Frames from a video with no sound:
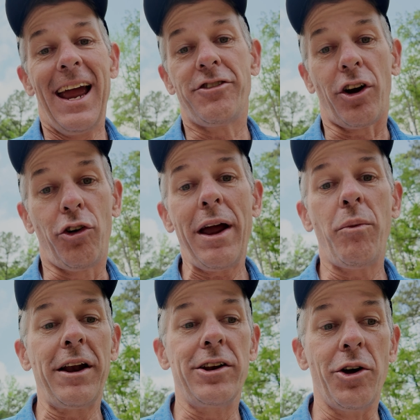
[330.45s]
is a
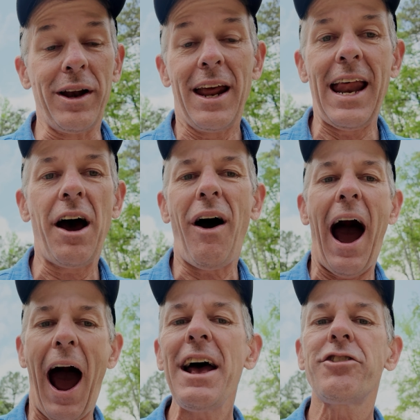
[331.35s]
great way to do it. Now,
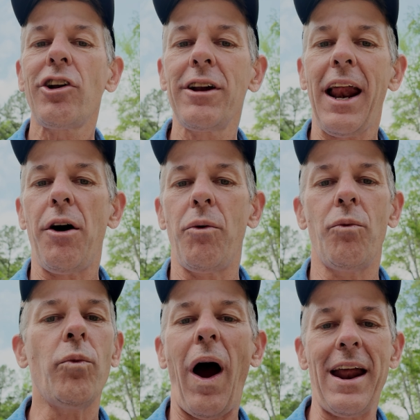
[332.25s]
I started out,
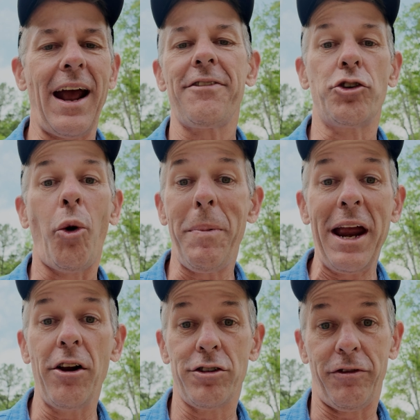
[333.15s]
I got the
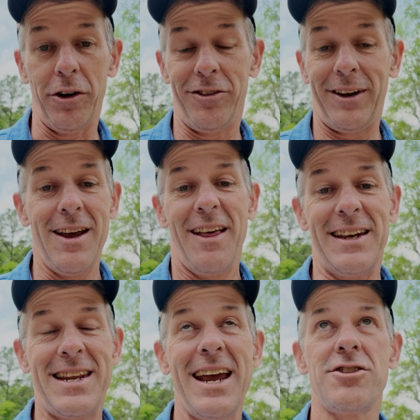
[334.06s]
torpedoes first.
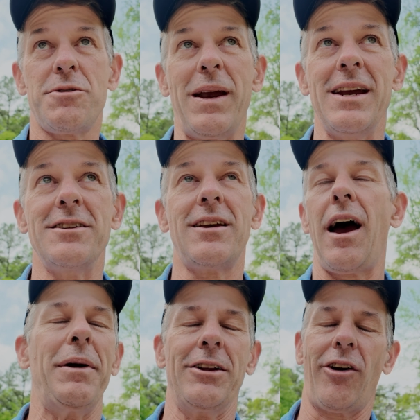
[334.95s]
The 5
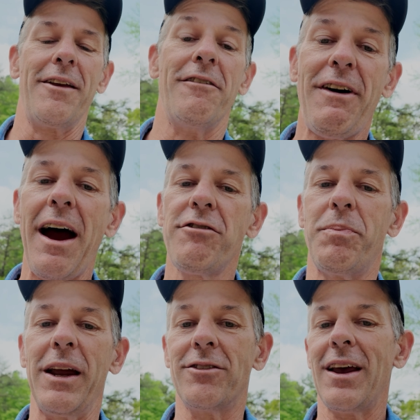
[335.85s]

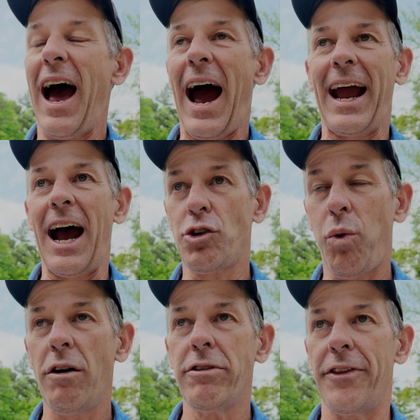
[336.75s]
speeds. I got
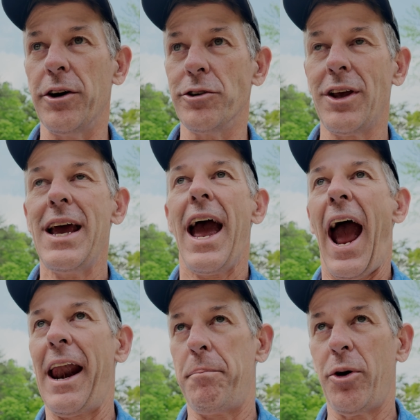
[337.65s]
12 of those,
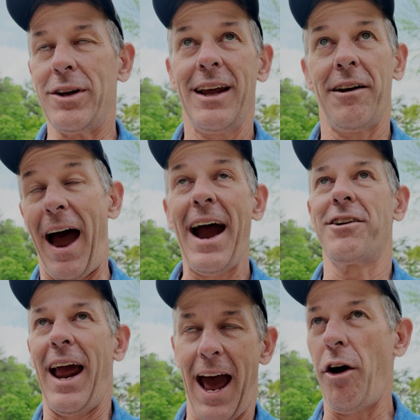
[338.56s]
and I put 10 of, I
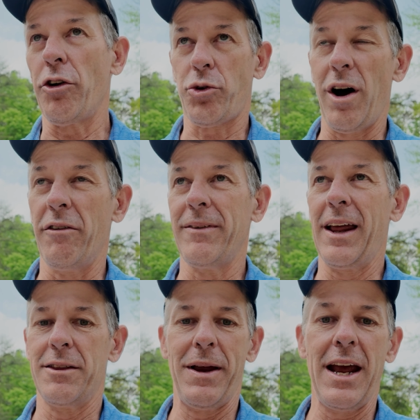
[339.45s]
actually had all 12
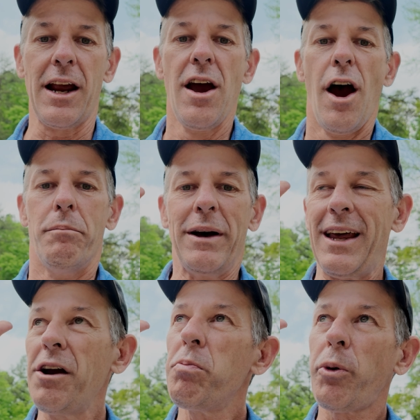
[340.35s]
at the beginning, but
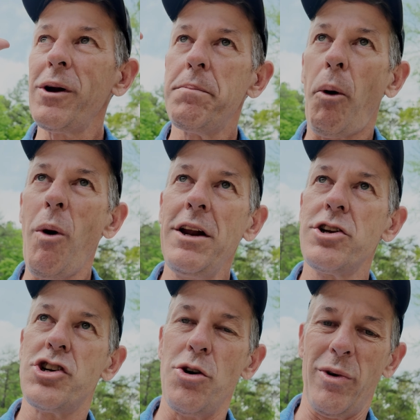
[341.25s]
they're pretty point
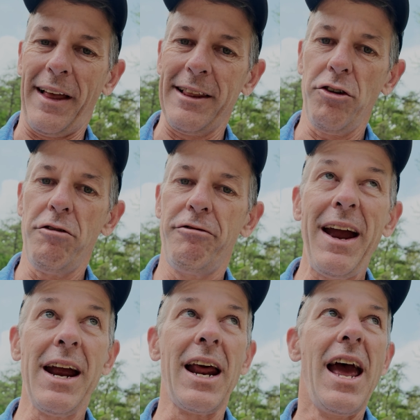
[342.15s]
and shoot with a little
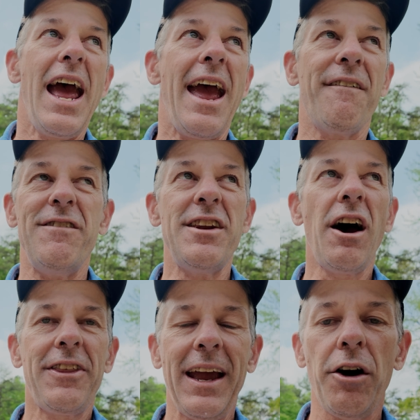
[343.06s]
fade. If
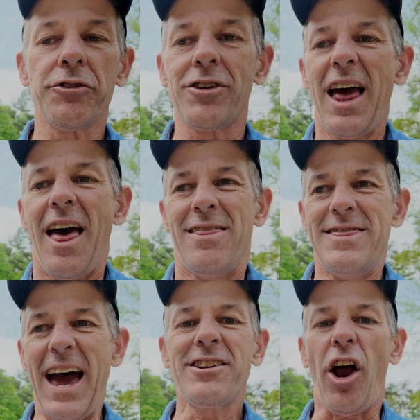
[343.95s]
nothing else,
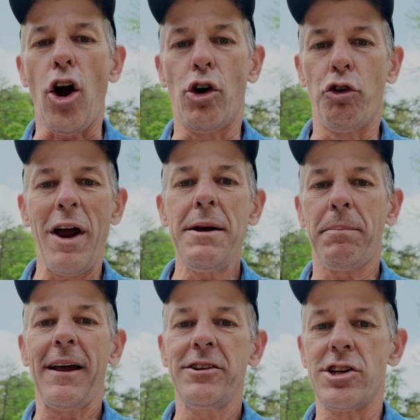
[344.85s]
that's a great
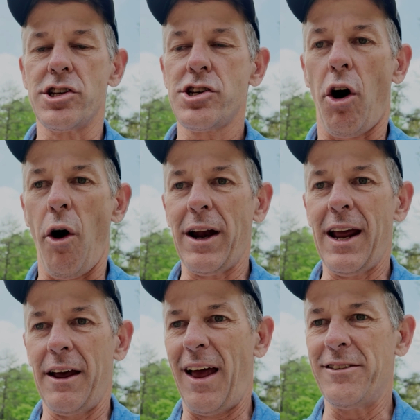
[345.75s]
place to start.
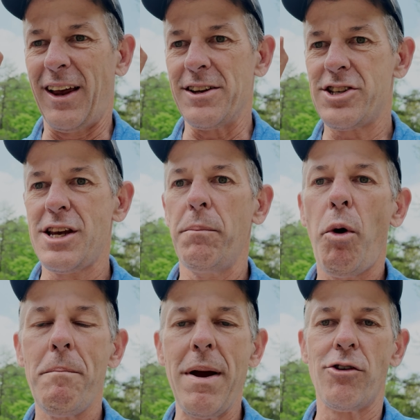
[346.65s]
It is a
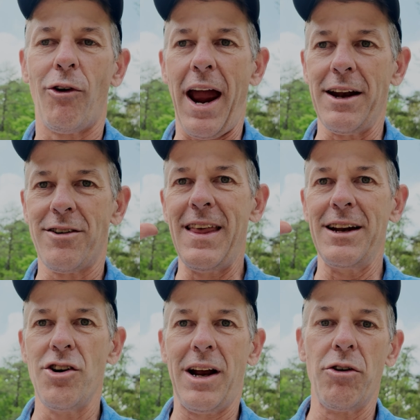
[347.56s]
simple mid-range
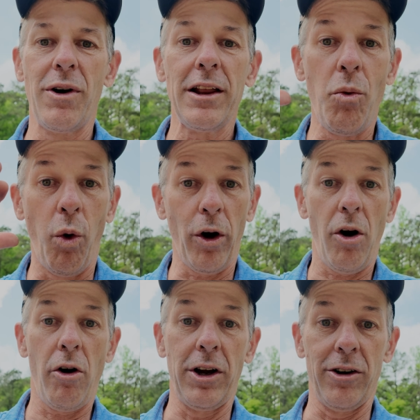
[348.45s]
that you can really
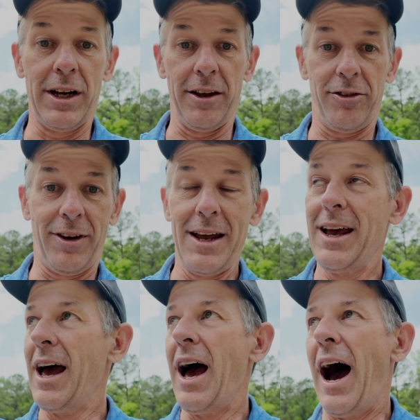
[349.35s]
work on your discs
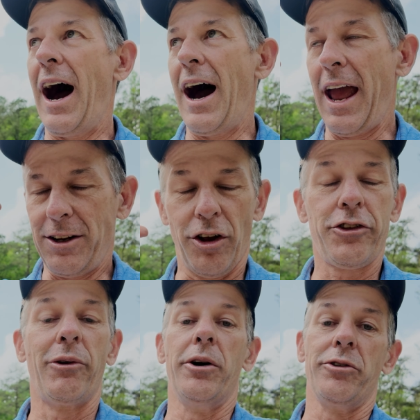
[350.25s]
and your
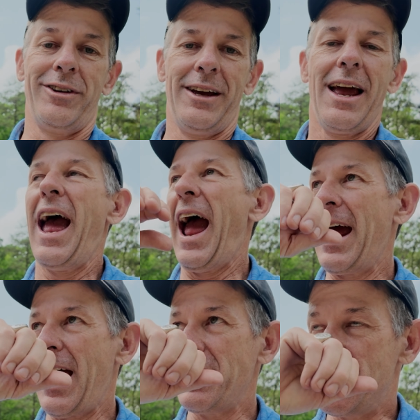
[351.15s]
throws
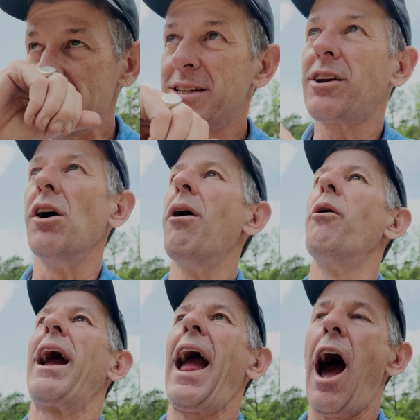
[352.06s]
and just go,
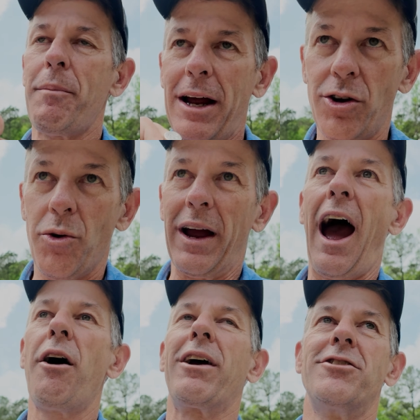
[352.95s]
okay, how am I doing?
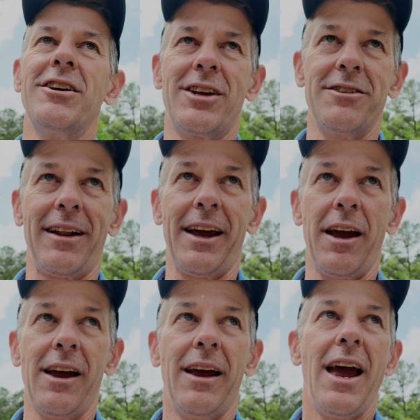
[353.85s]
How
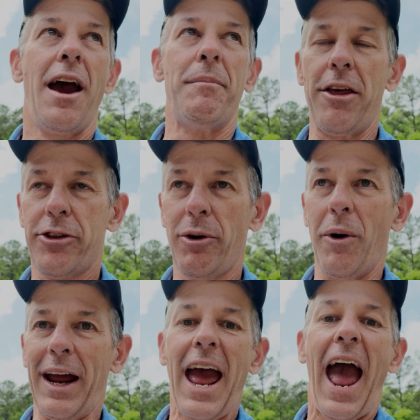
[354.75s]
consistently am I
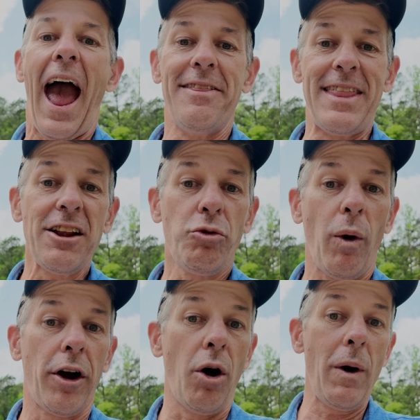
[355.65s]
throwing? And that's
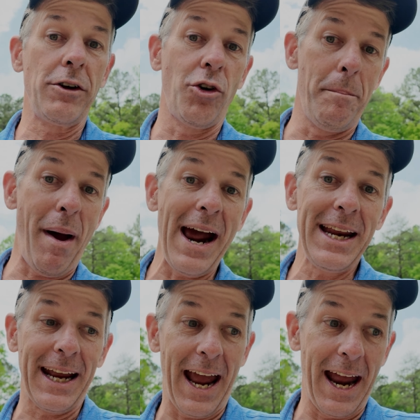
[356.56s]
where going to a
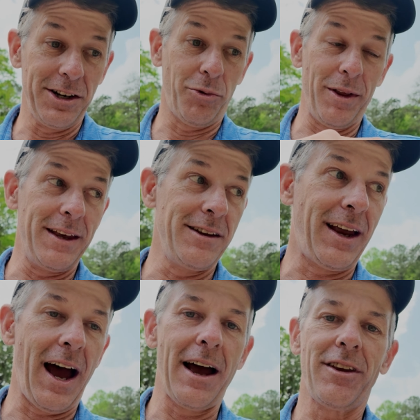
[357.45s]
batting cage with these
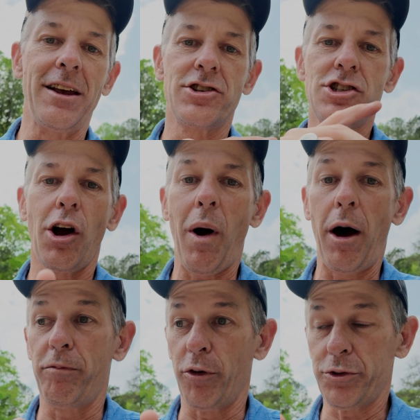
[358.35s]
guys is so
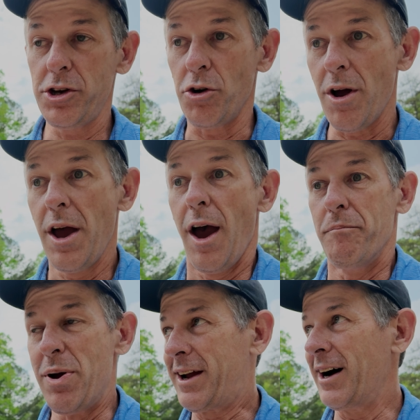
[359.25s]
helpful too,
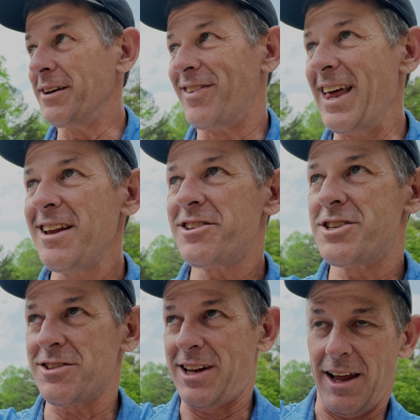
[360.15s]
because then it's
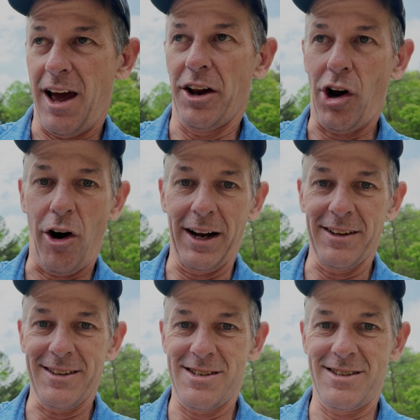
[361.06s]
just a
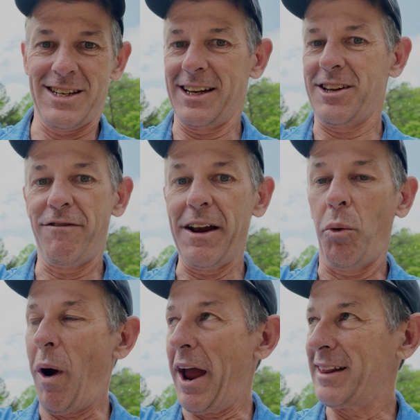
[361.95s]
target 60 feet
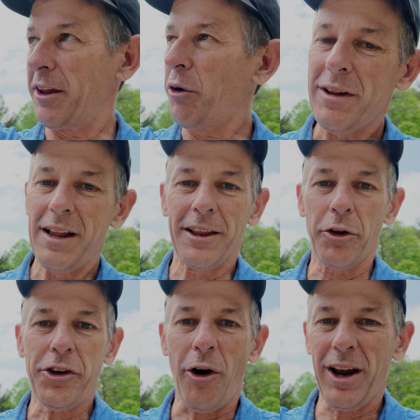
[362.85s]
away, a little
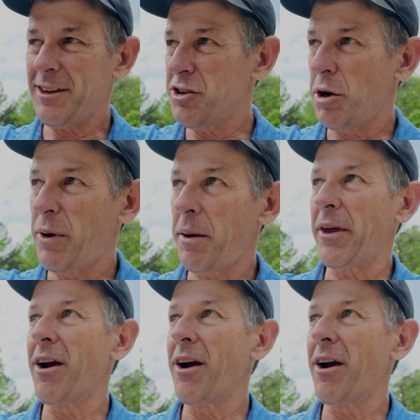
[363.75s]
target that you can put up